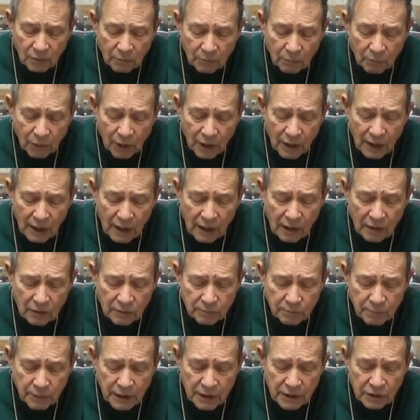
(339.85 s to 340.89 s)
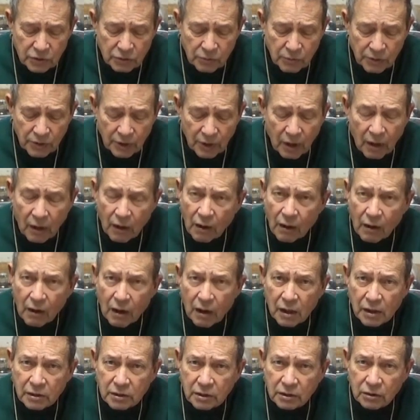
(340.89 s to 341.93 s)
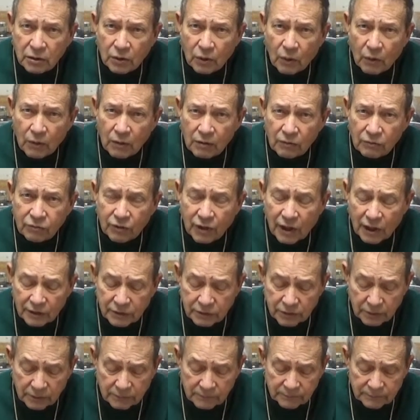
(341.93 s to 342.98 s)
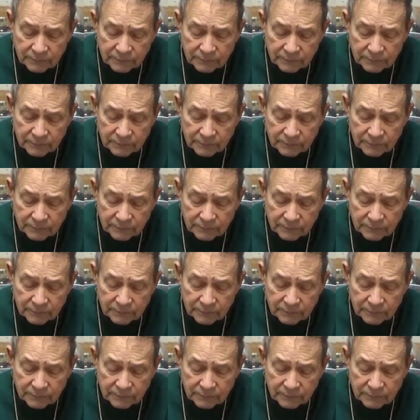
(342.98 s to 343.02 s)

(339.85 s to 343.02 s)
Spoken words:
brown piece with a hard conchoidal fracture.